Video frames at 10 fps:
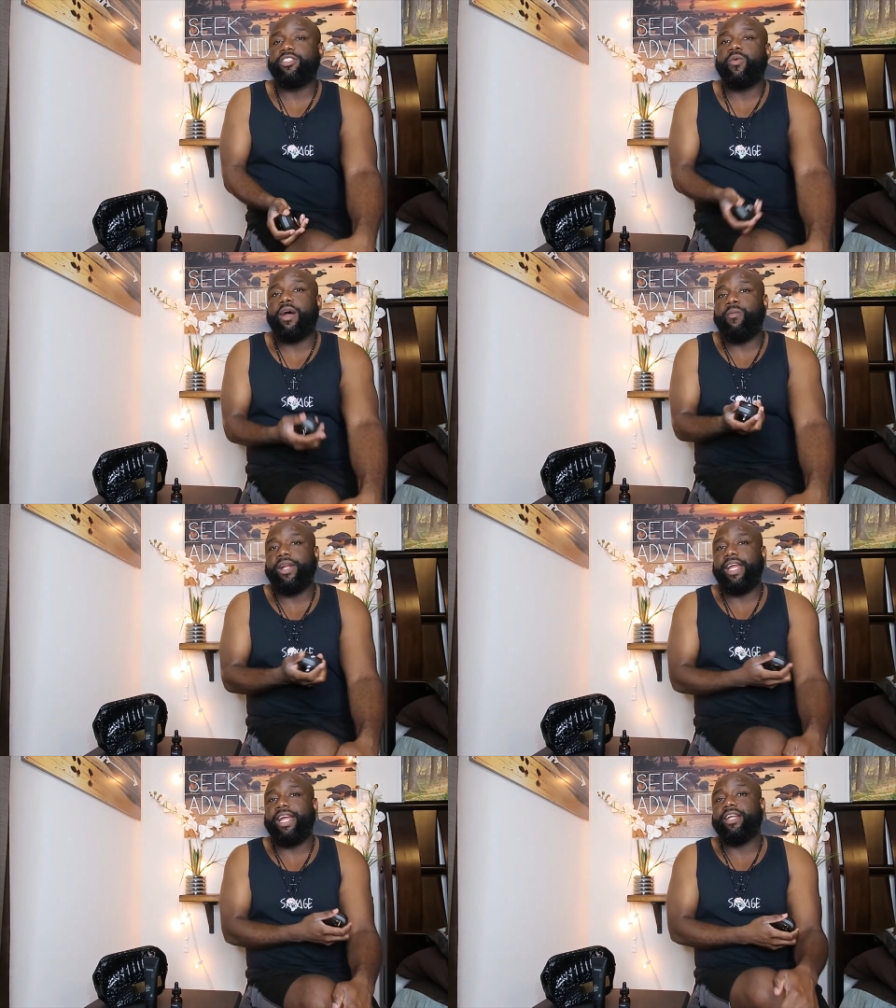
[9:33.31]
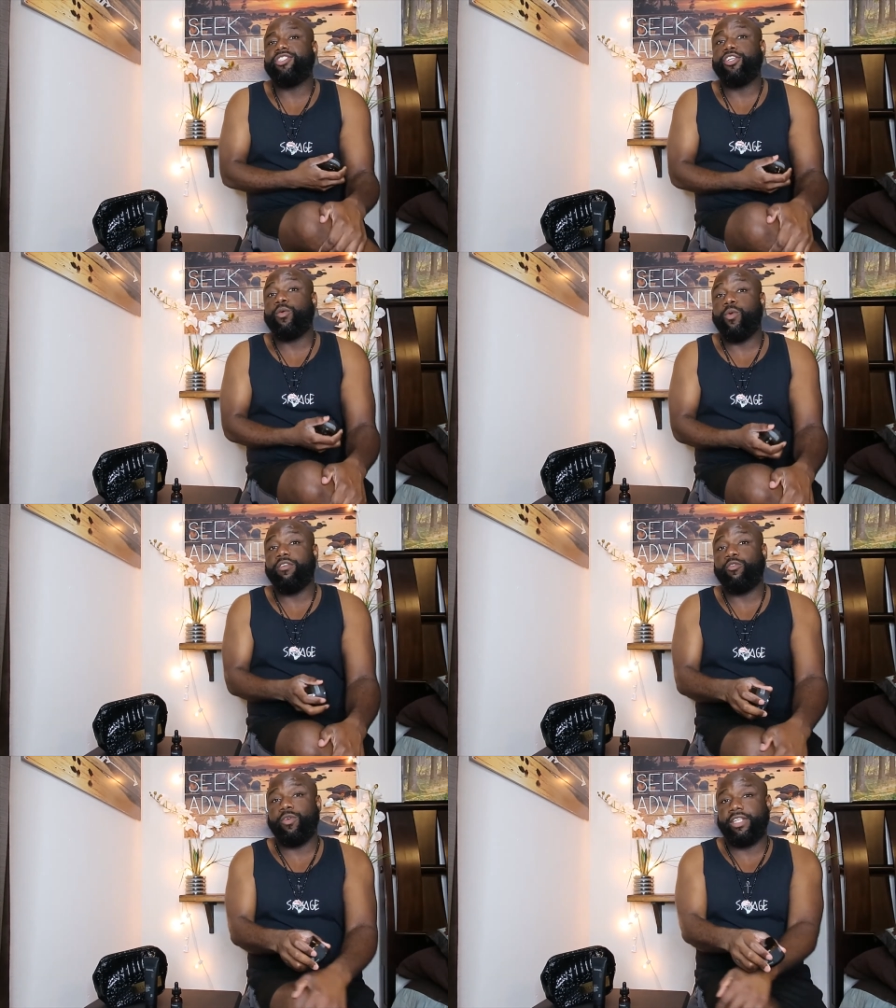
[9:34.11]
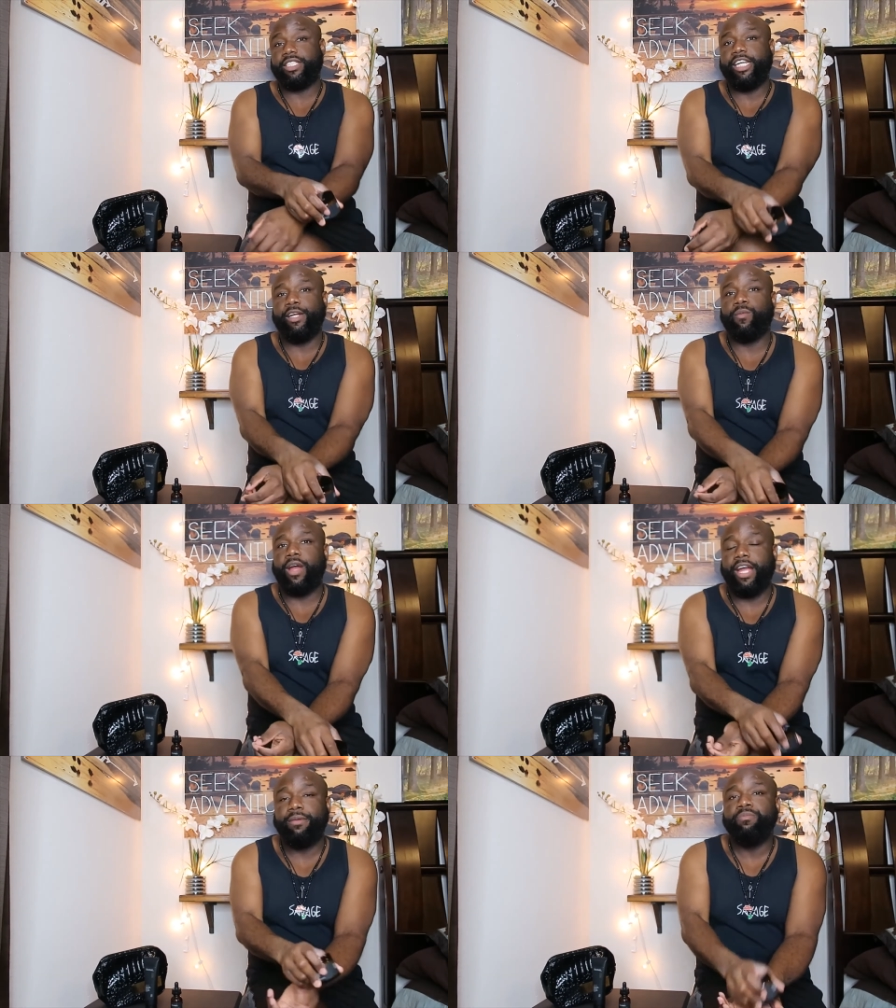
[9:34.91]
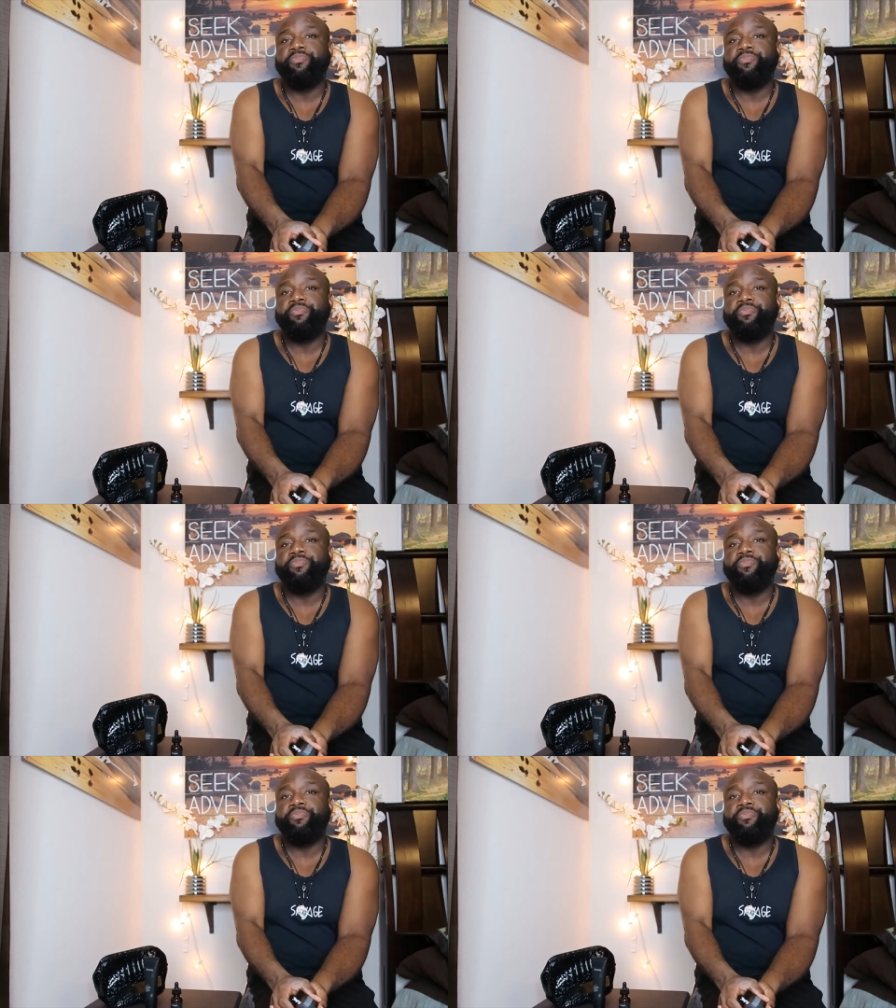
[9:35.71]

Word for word: So I went ahead and took one for the team, right?